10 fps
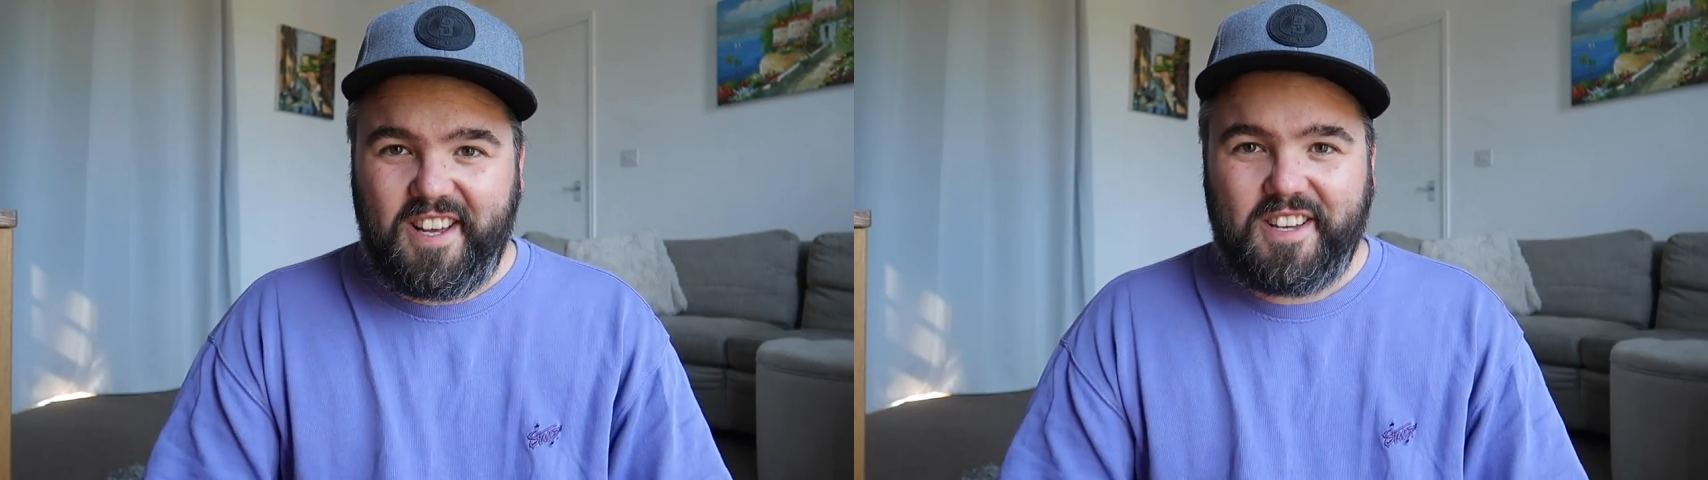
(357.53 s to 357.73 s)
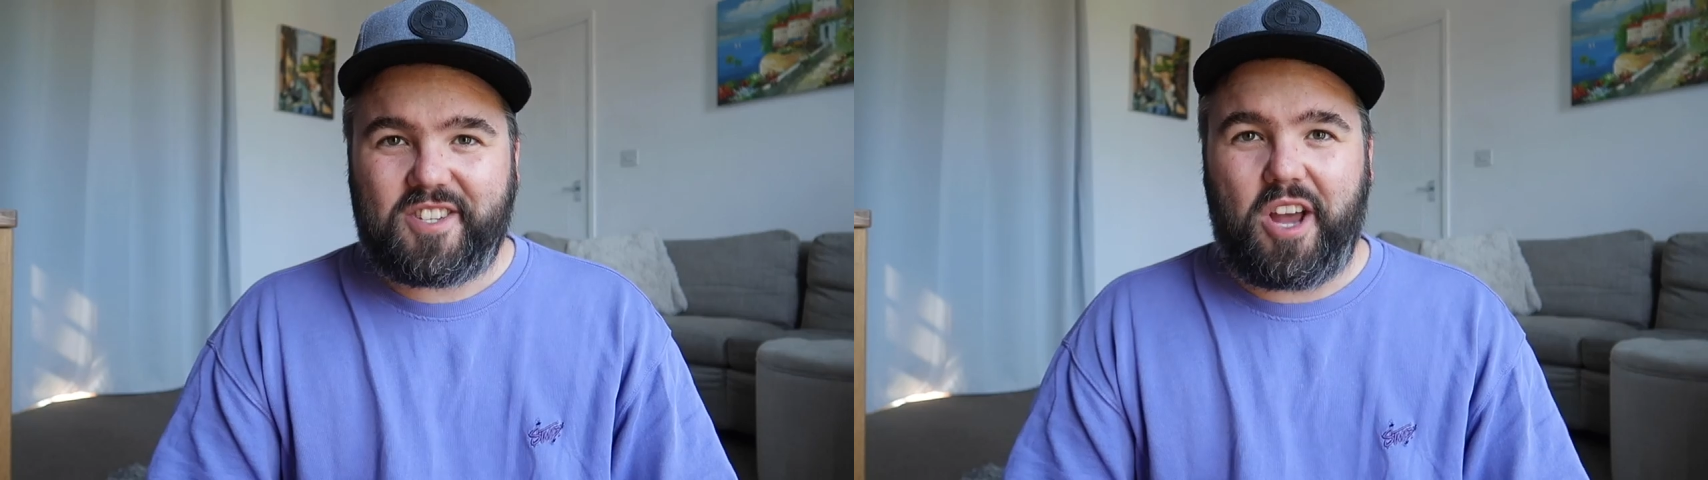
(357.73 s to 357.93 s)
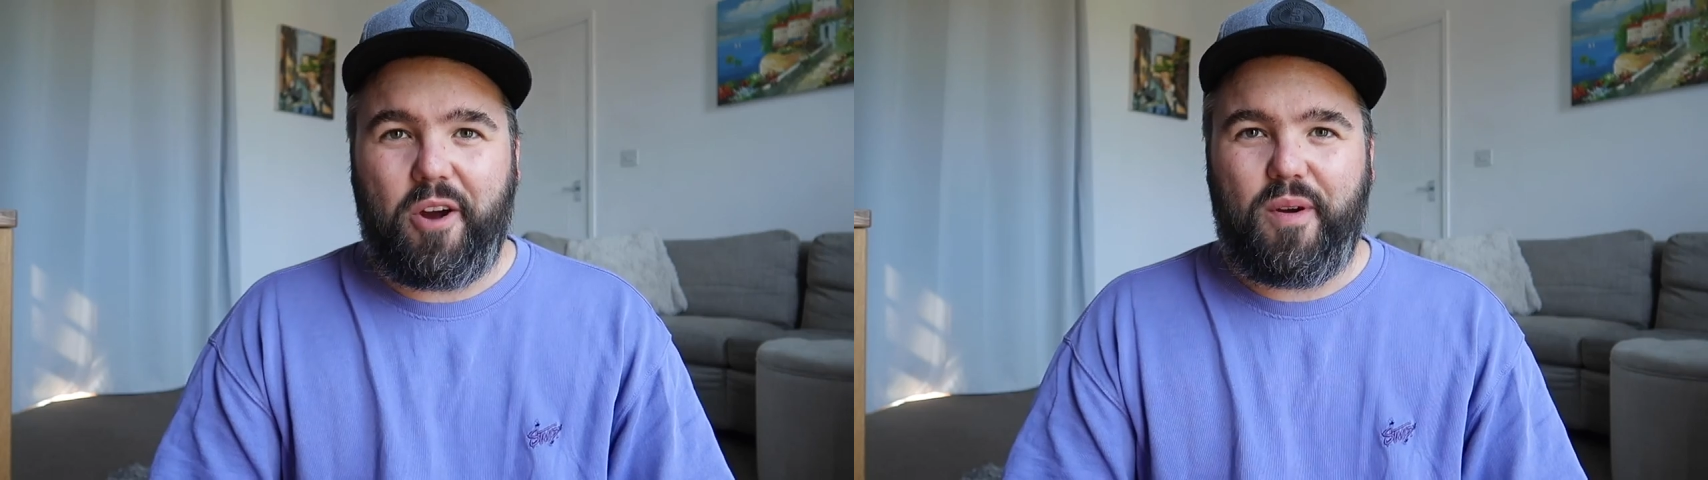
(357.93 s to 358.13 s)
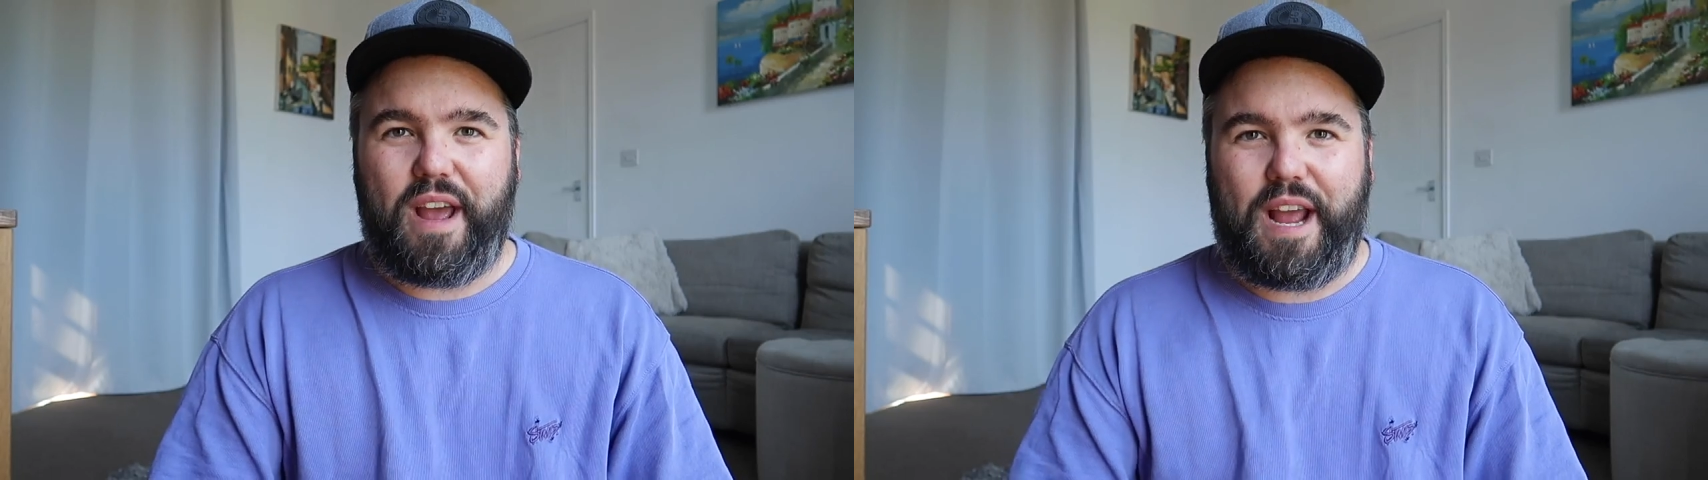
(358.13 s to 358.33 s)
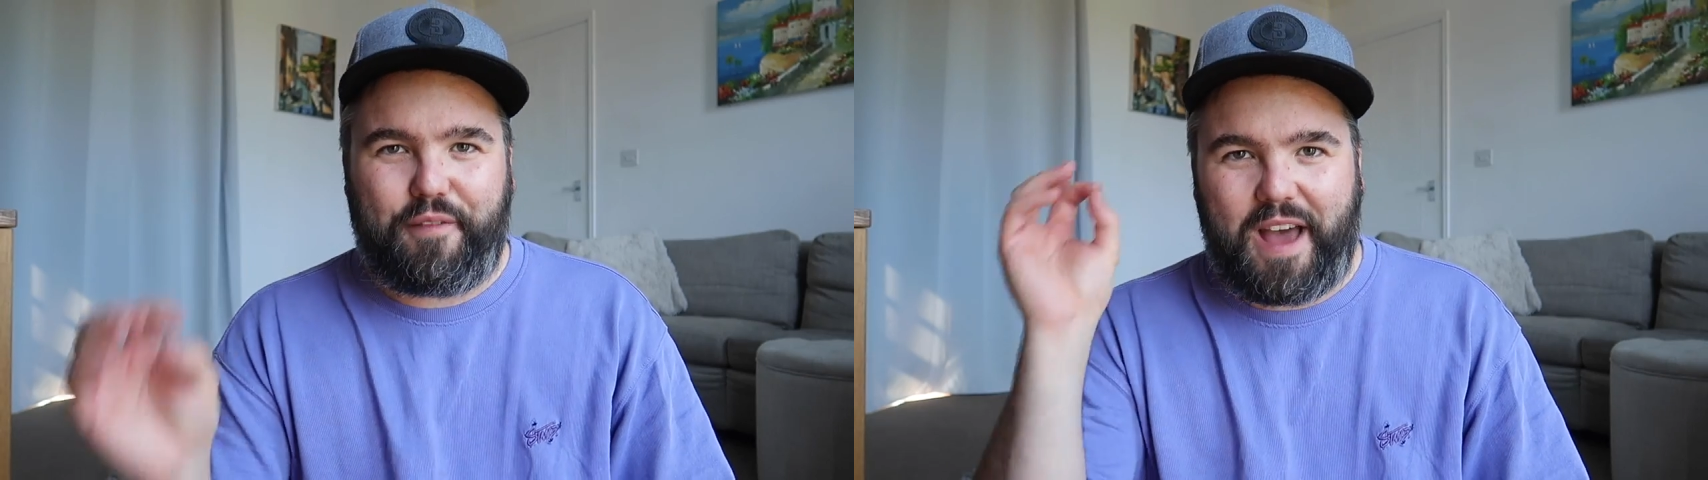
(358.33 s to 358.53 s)
So
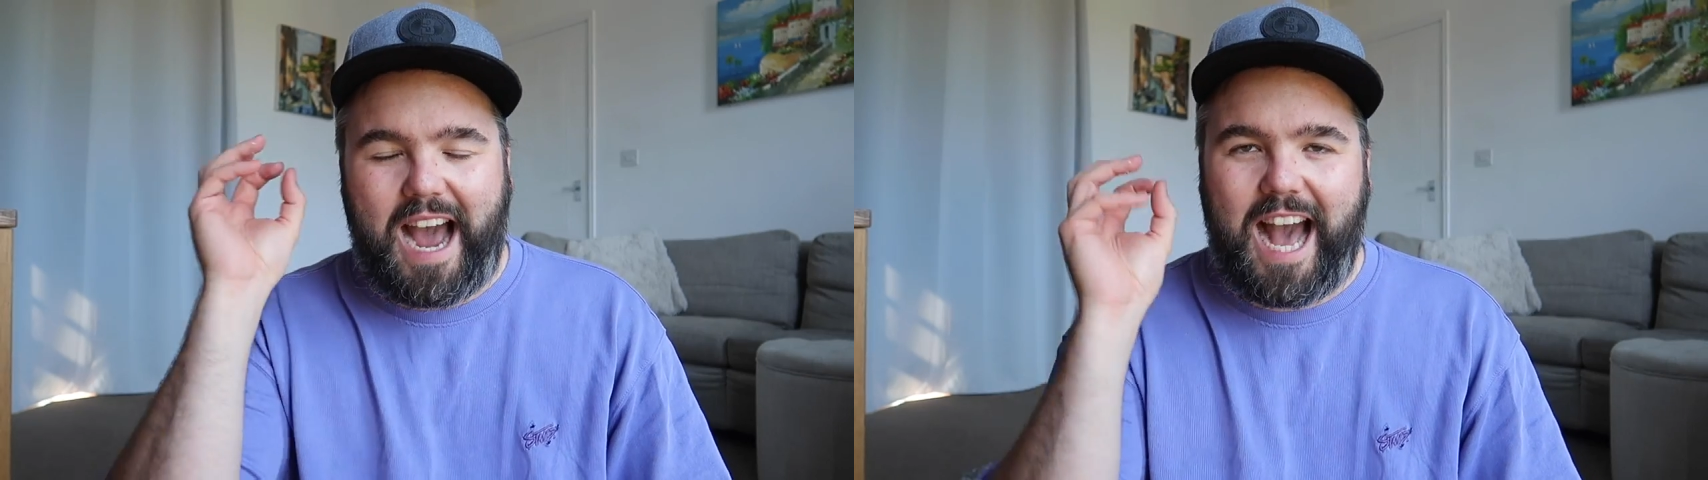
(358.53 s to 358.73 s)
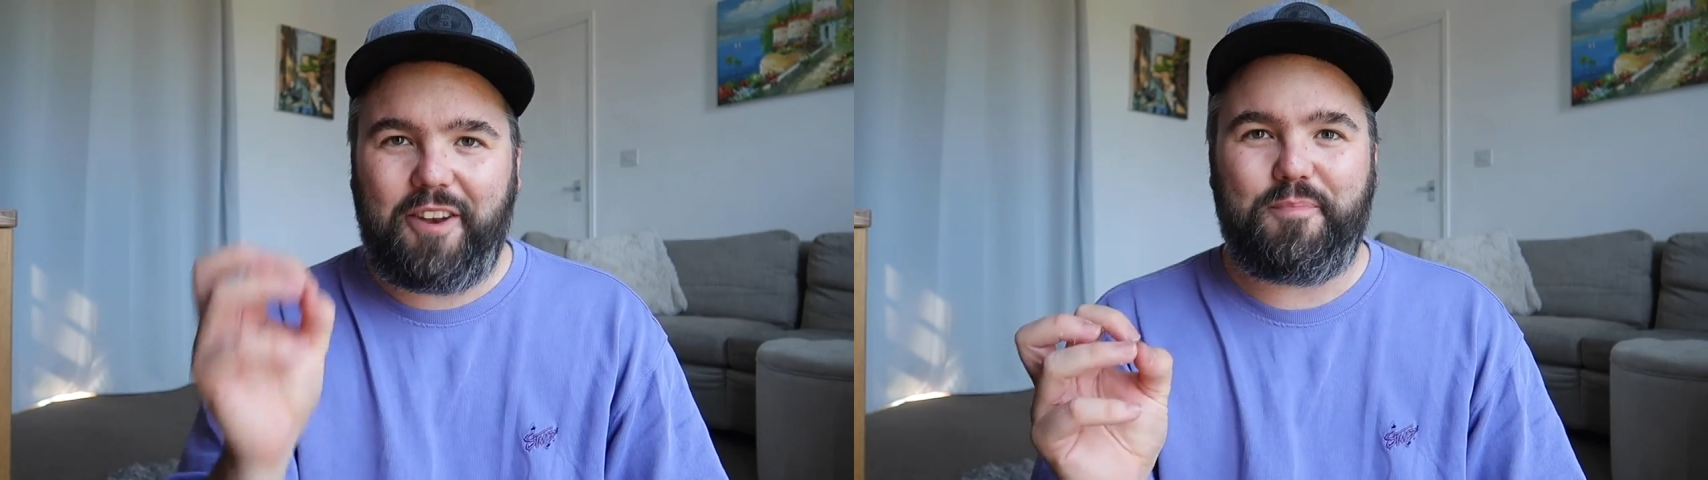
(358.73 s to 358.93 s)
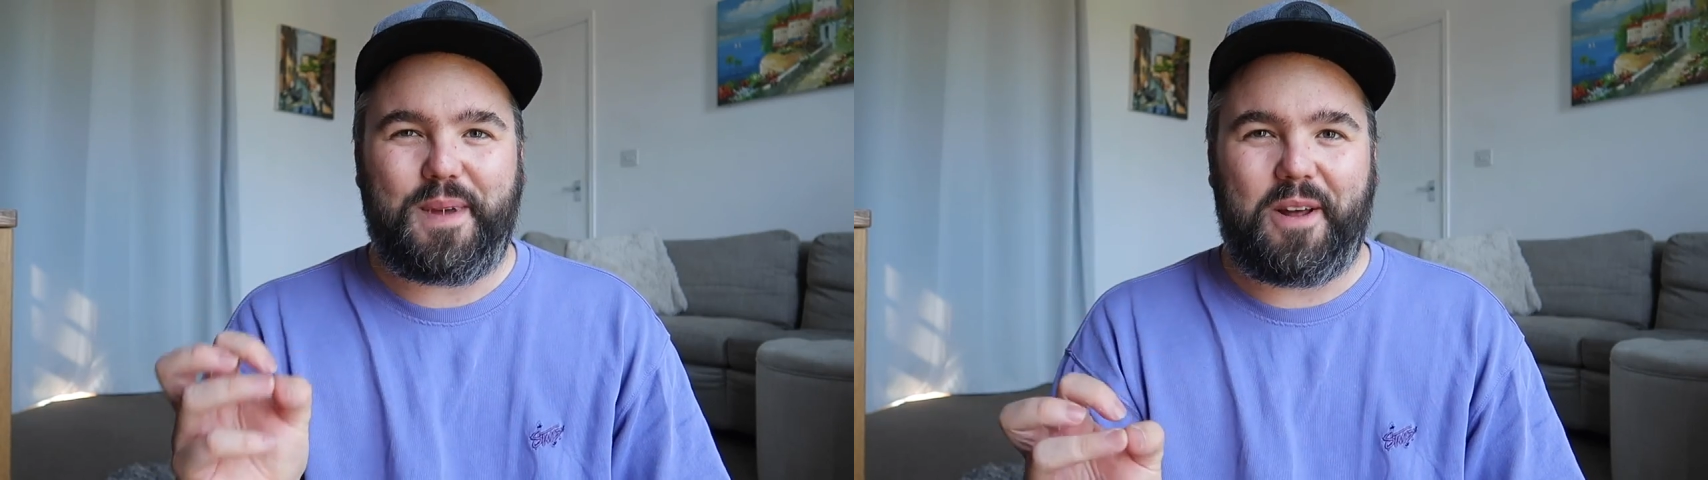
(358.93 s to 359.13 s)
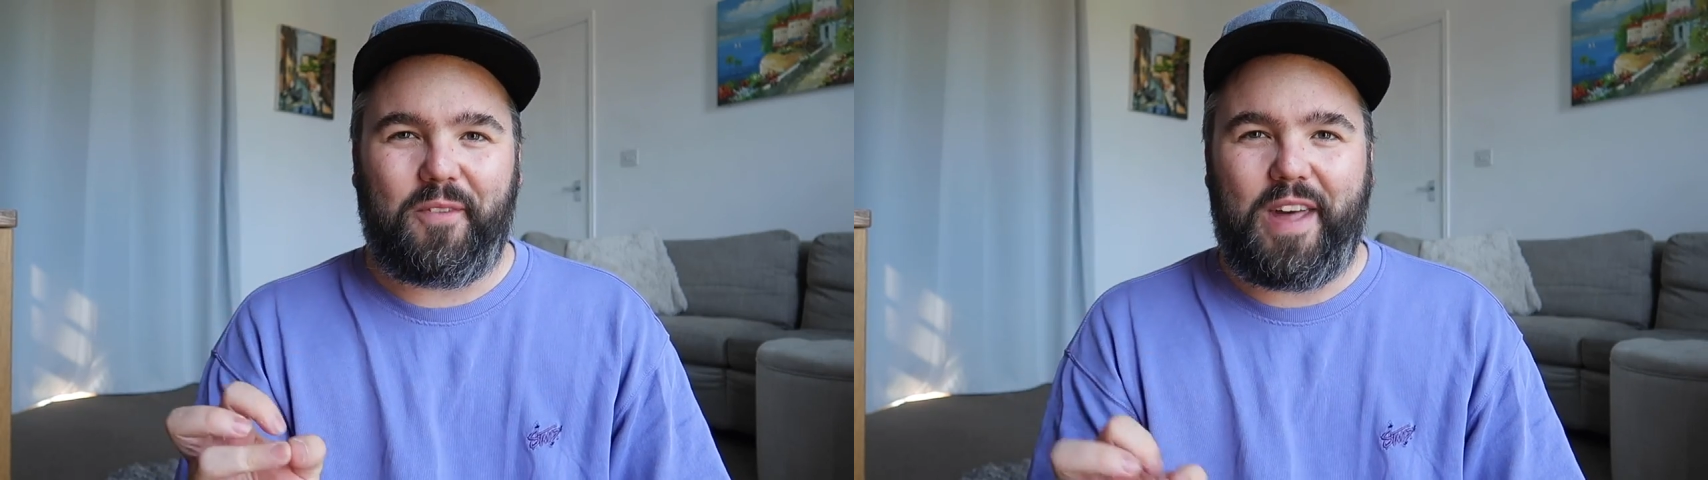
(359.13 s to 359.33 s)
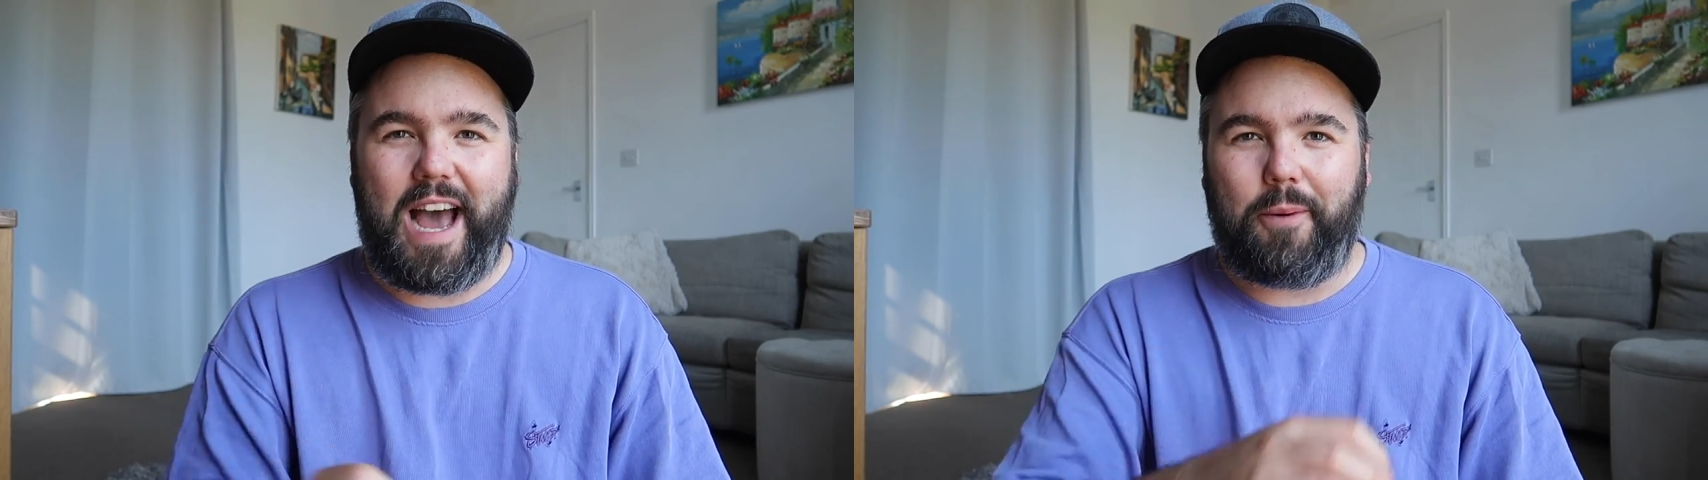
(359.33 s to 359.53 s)
if that hadn't been on there,